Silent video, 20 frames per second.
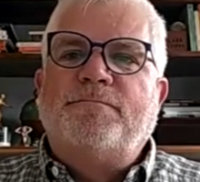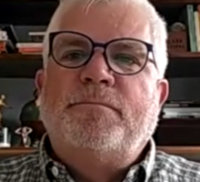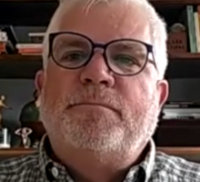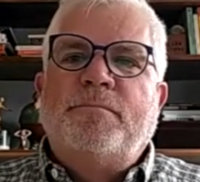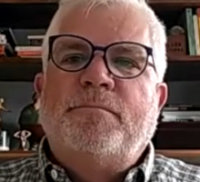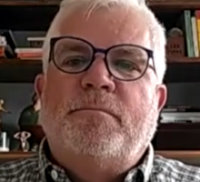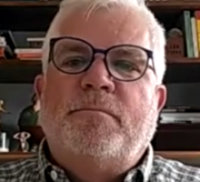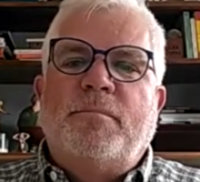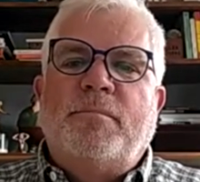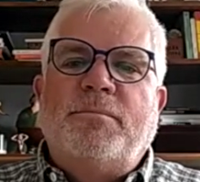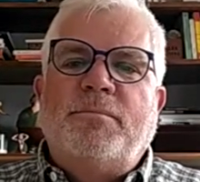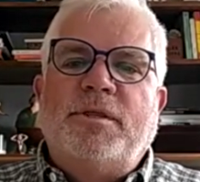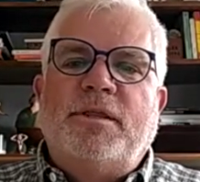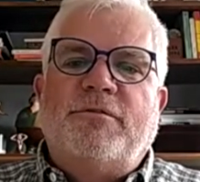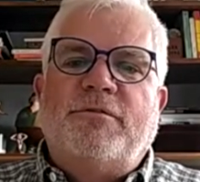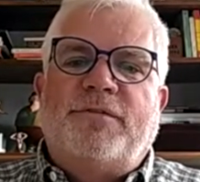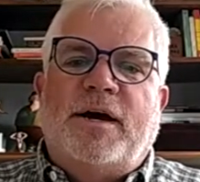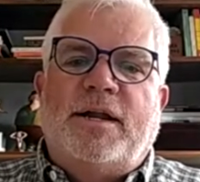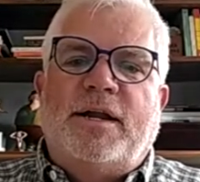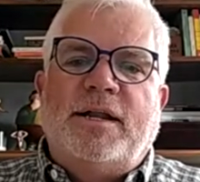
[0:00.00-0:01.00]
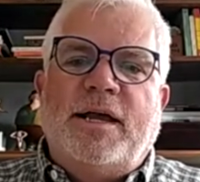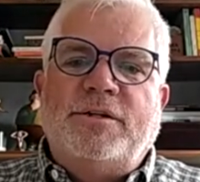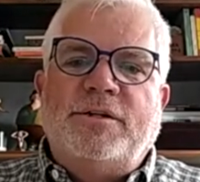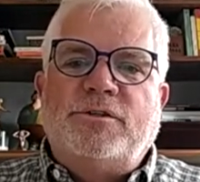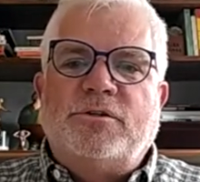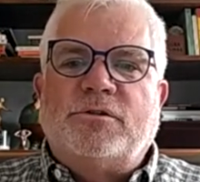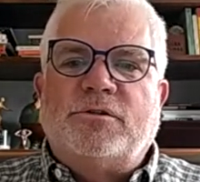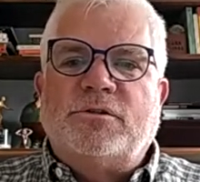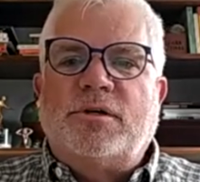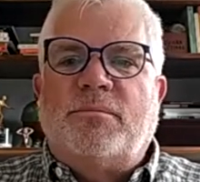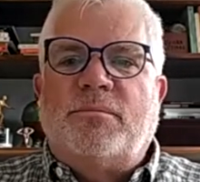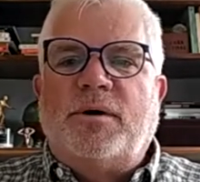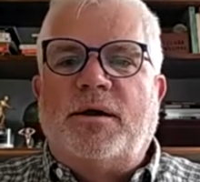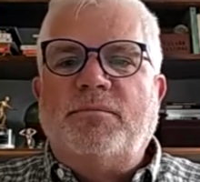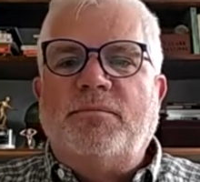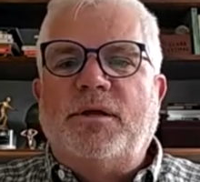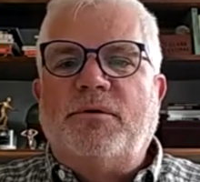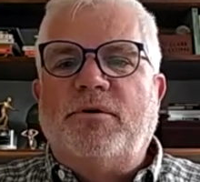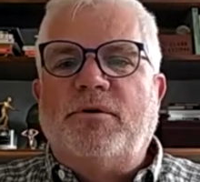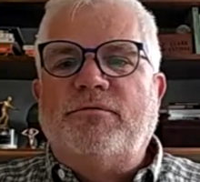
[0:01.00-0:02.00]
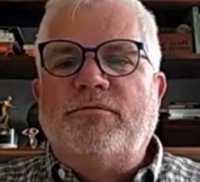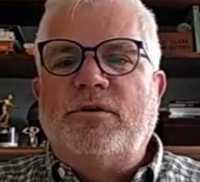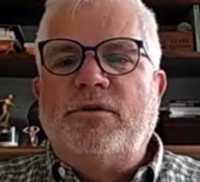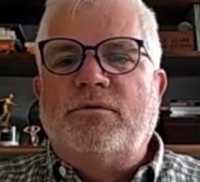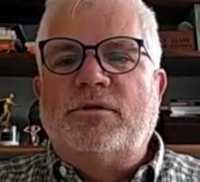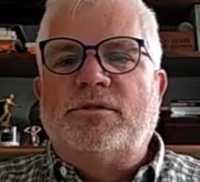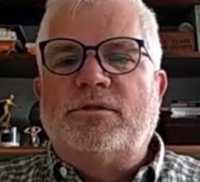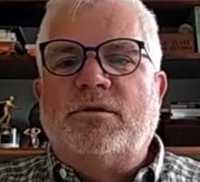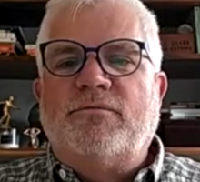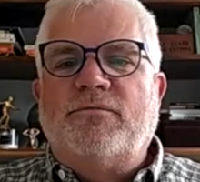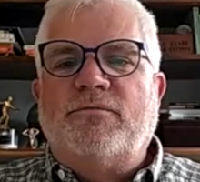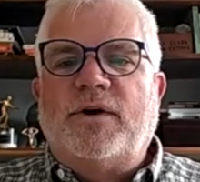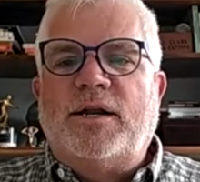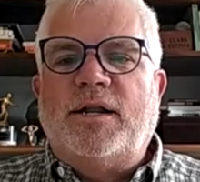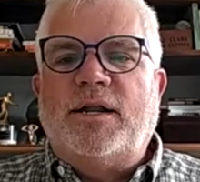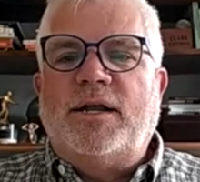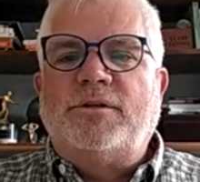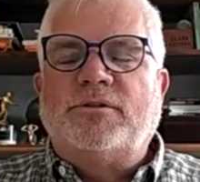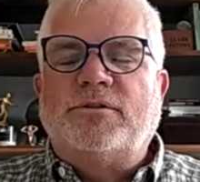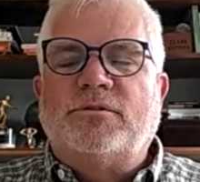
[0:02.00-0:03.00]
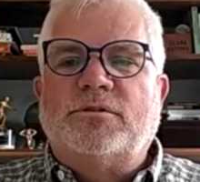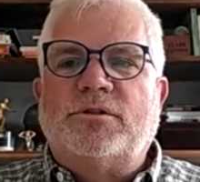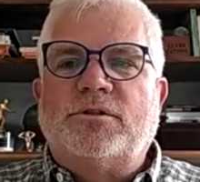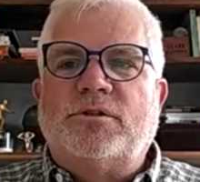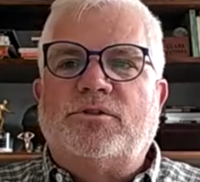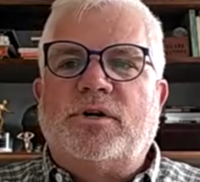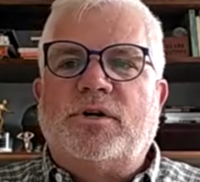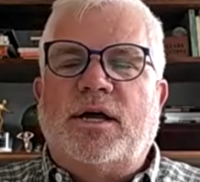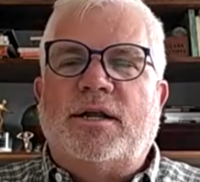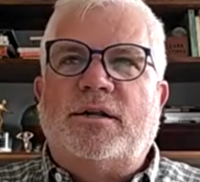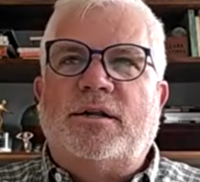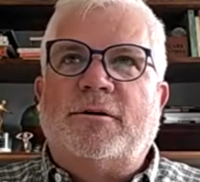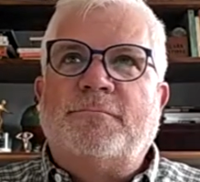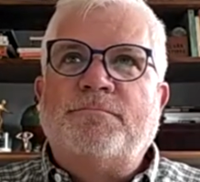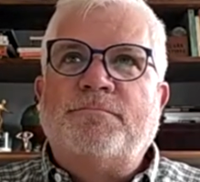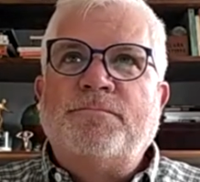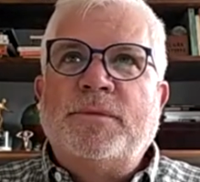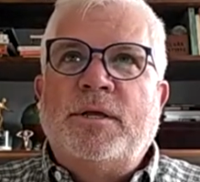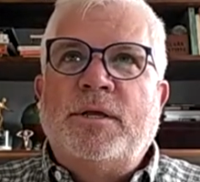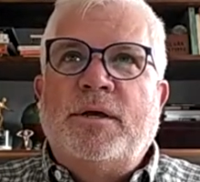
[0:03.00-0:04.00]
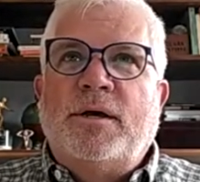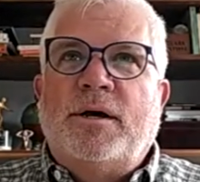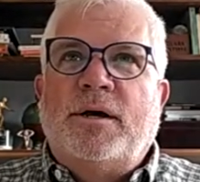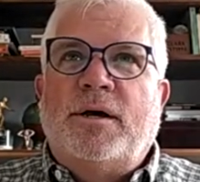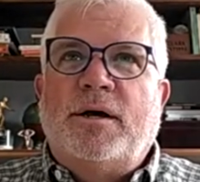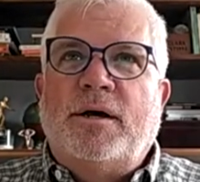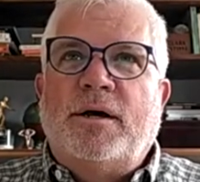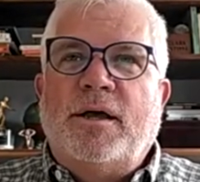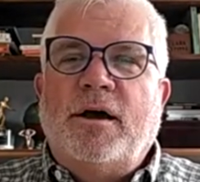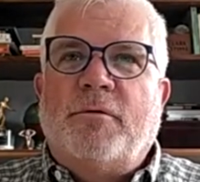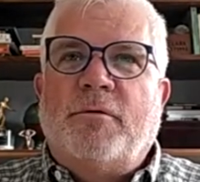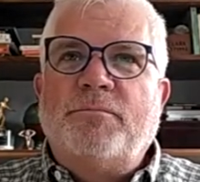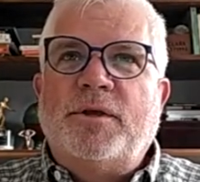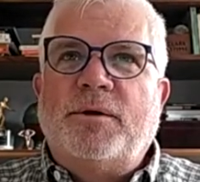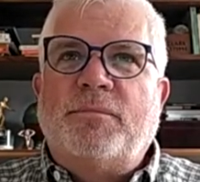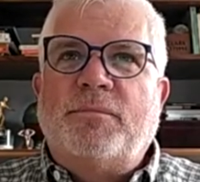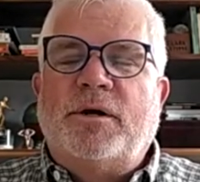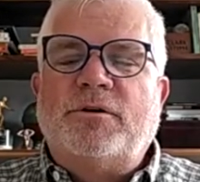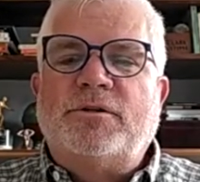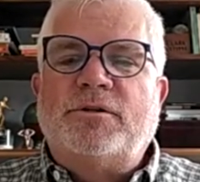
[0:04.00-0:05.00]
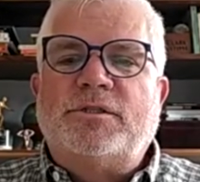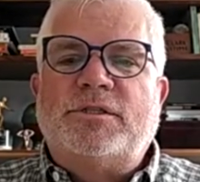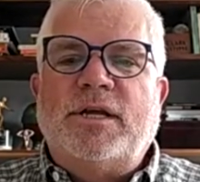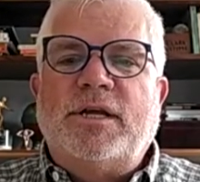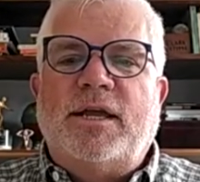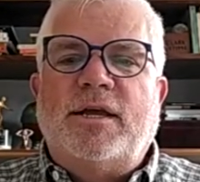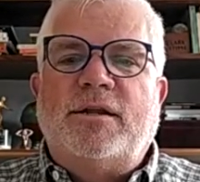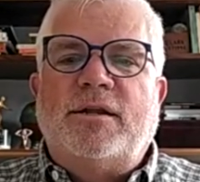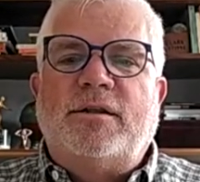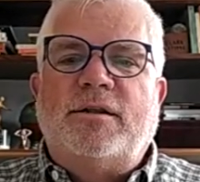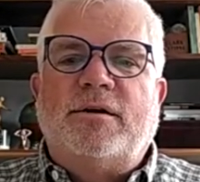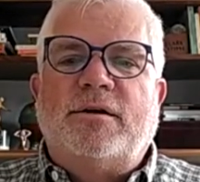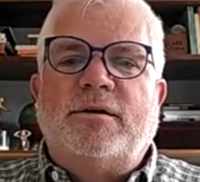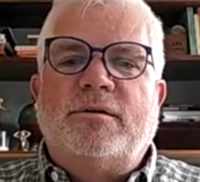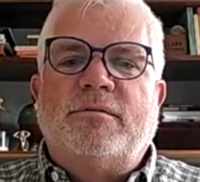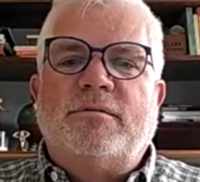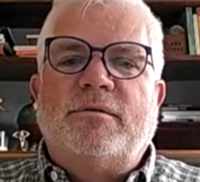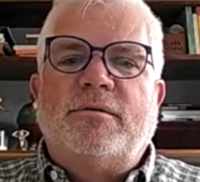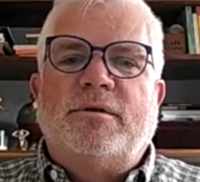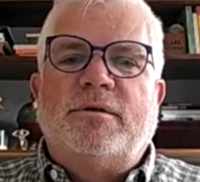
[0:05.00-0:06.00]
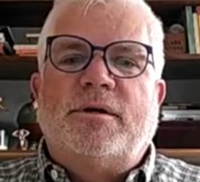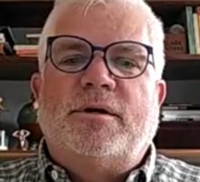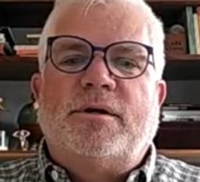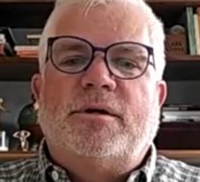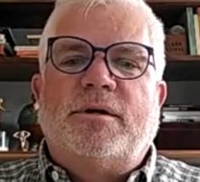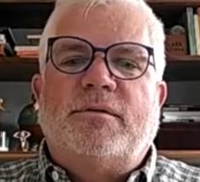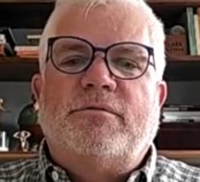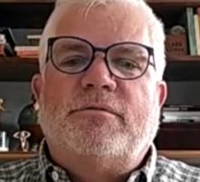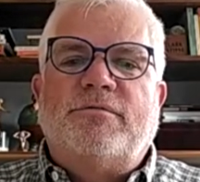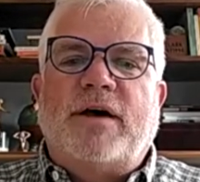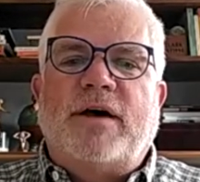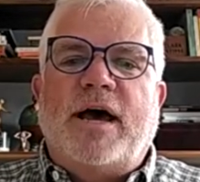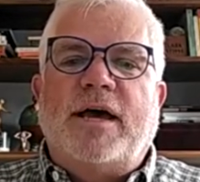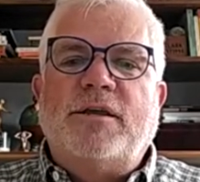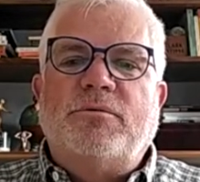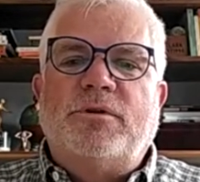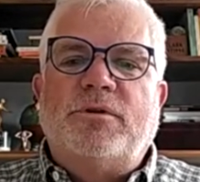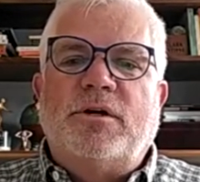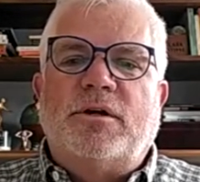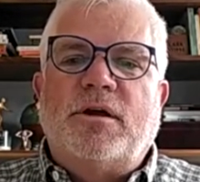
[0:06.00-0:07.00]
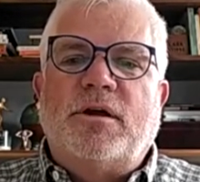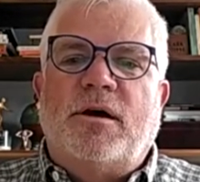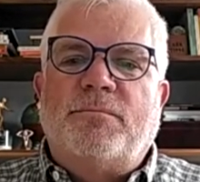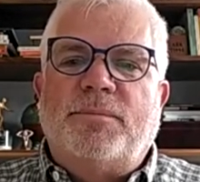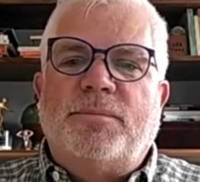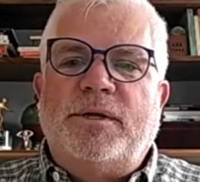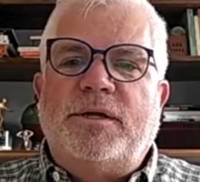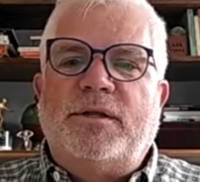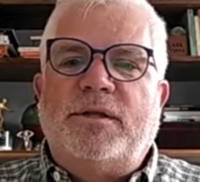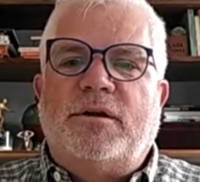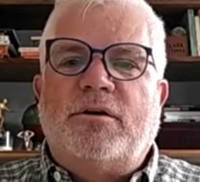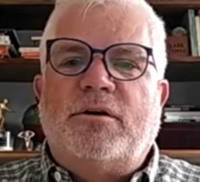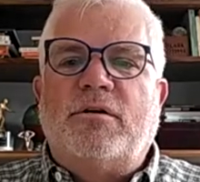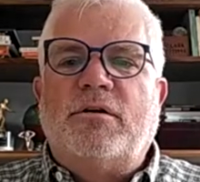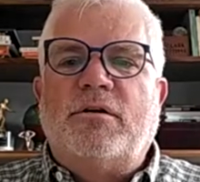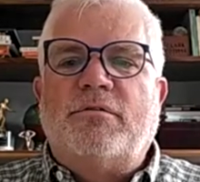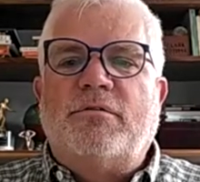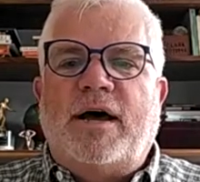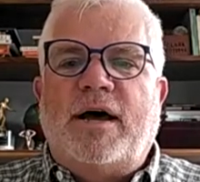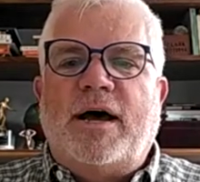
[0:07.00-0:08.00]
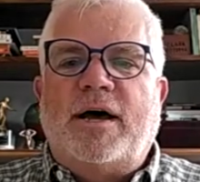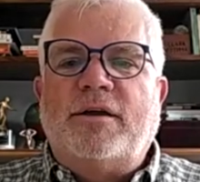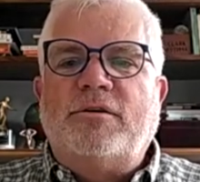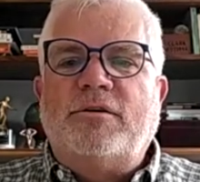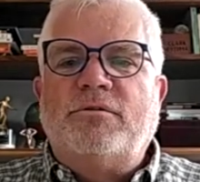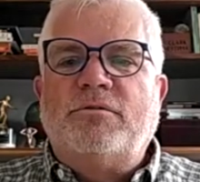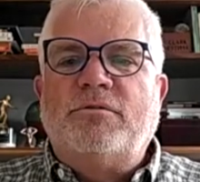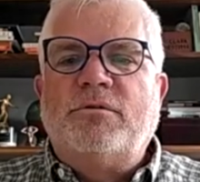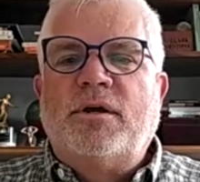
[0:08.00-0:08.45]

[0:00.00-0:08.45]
maybe the financials. I might be reviewing some financials and trying to help them understand the value of their company, the current value,